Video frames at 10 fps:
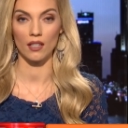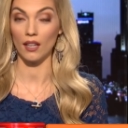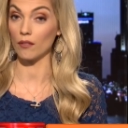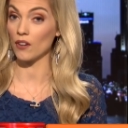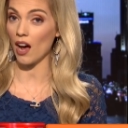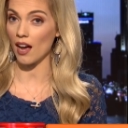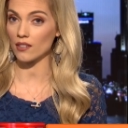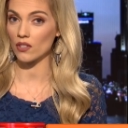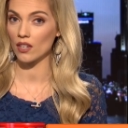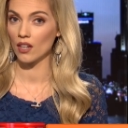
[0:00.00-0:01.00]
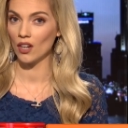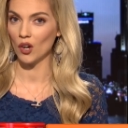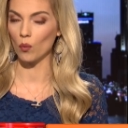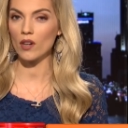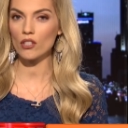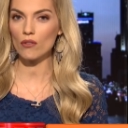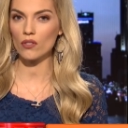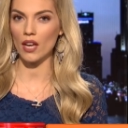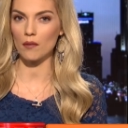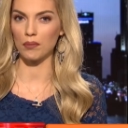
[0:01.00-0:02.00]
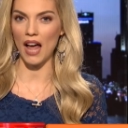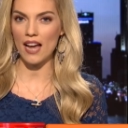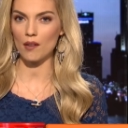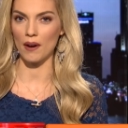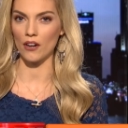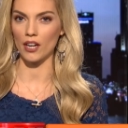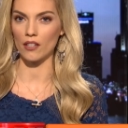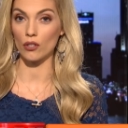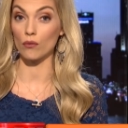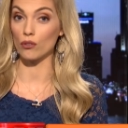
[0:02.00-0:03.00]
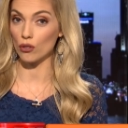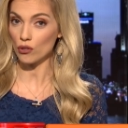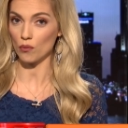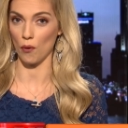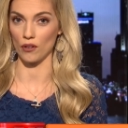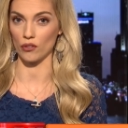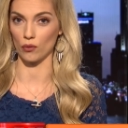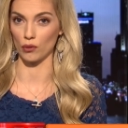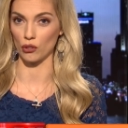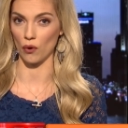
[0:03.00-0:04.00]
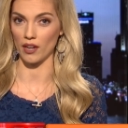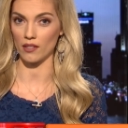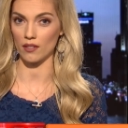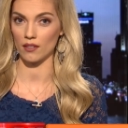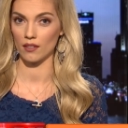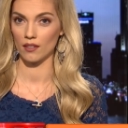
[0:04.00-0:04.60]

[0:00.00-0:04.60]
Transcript: If not, what do you say to Black Americans who do support school choice?